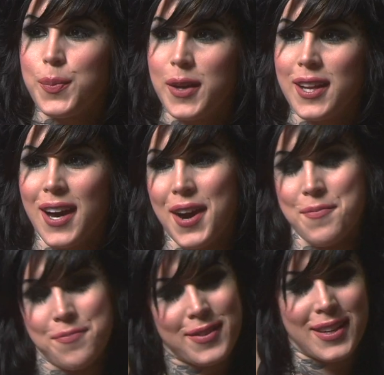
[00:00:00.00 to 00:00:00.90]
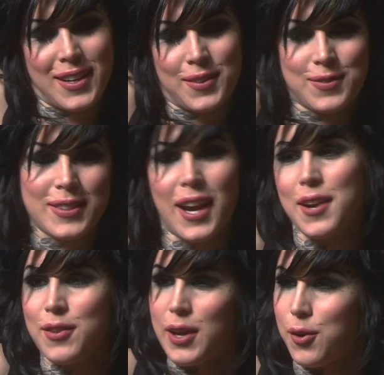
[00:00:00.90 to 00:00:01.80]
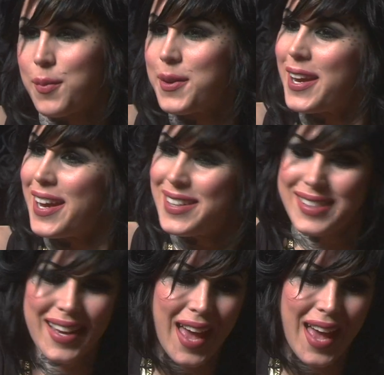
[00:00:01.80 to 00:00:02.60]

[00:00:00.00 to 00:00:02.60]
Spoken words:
but kind of like Orby, I guess.